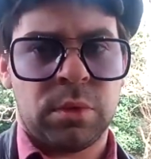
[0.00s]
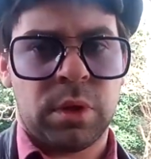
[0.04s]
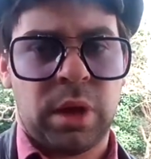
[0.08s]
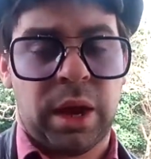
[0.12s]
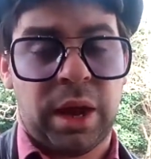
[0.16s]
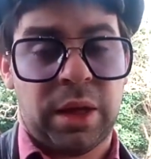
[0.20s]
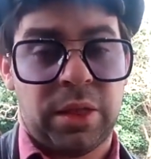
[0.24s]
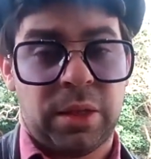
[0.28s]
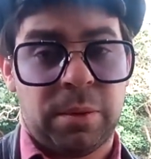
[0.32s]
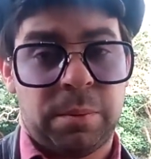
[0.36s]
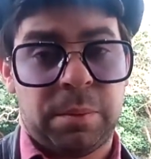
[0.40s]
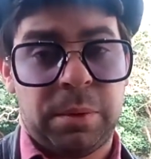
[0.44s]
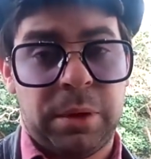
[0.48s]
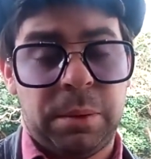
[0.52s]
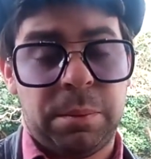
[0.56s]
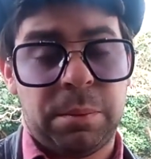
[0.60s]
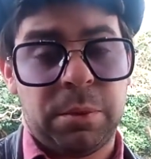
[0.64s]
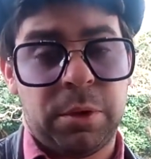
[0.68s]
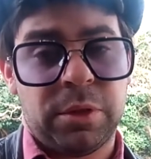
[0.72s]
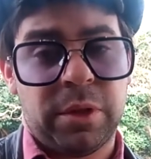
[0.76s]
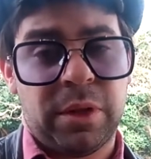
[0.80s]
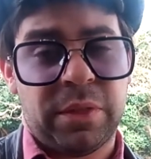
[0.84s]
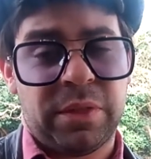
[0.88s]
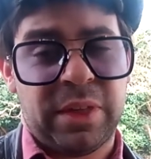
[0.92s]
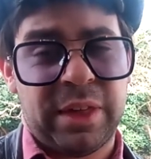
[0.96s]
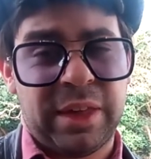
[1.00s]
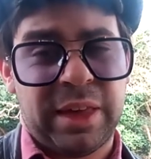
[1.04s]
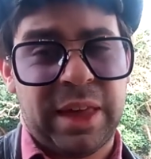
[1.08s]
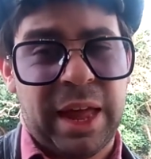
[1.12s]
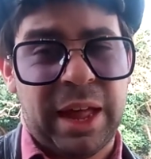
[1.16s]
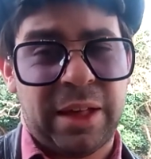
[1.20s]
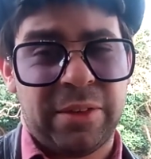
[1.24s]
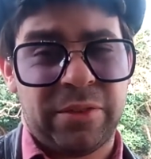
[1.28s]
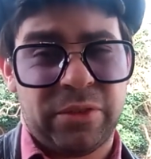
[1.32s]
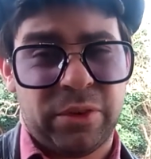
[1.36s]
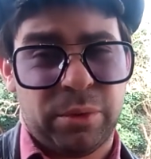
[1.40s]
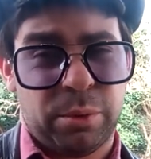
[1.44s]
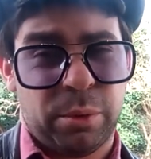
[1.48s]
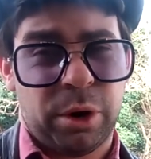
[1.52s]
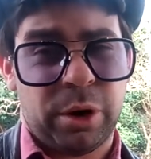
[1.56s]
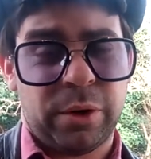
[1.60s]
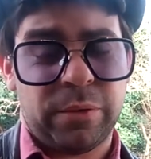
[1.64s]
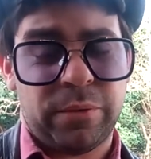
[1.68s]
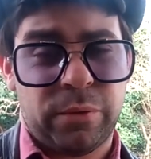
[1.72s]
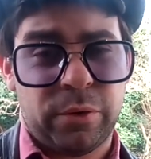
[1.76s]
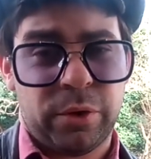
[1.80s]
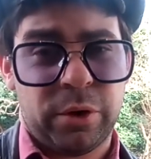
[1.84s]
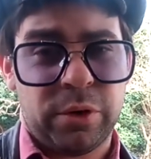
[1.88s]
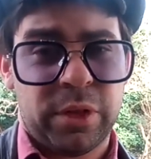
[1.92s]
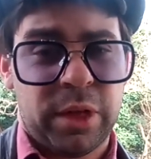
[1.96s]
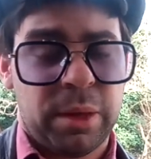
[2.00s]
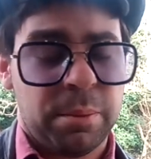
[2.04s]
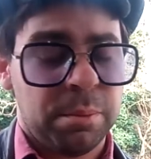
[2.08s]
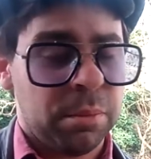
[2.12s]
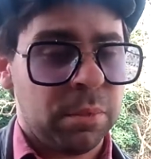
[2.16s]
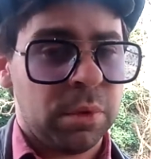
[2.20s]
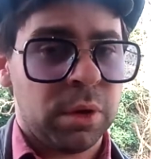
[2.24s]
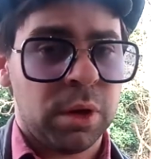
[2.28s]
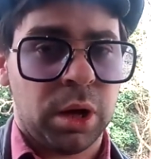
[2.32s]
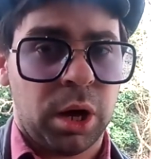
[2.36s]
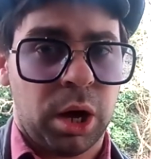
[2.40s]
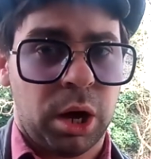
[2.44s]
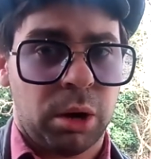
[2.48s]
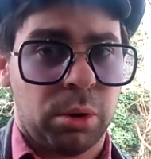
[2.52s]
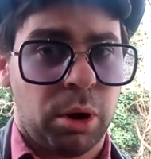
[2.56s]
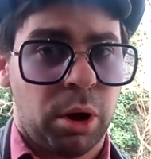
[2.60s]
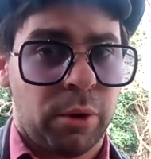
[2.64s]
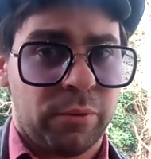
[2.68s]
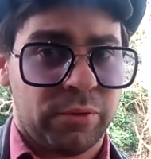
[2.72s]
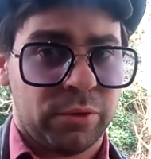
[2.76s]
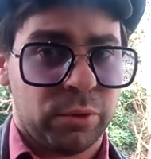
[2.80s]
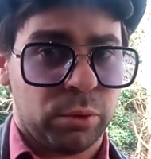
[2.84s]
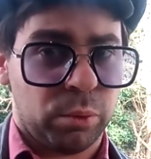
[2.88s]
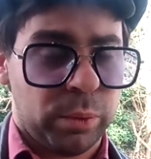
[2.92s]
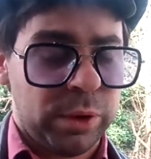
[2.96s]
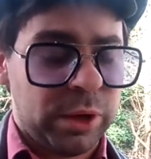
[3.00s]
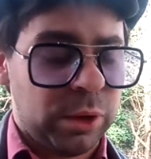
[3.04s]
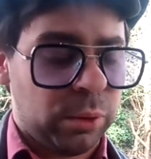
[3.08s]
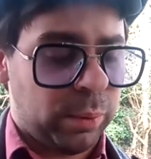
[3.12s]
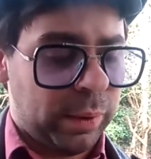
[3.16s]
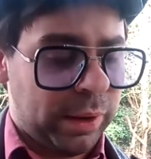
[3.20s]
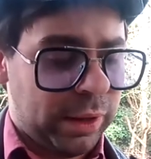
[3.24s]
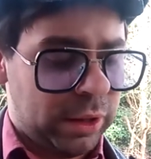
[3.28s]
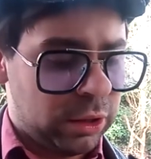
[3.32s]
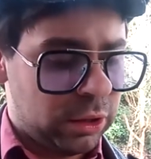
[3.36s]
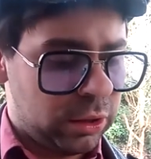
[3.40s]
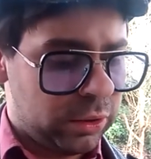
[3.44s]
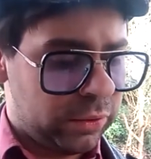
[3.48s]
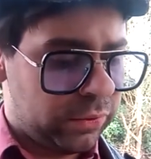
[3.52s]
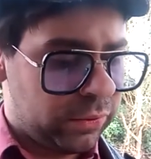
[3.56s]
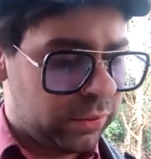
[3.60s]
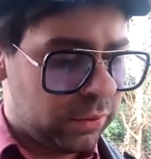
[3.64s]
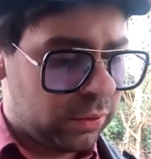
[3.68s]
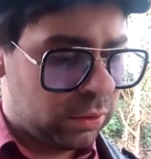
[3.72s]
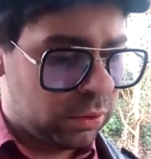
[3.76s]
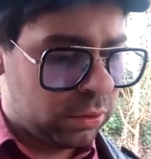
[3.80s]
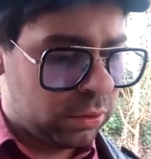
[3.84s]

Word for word: And the people that they get to work for them are often weak-willed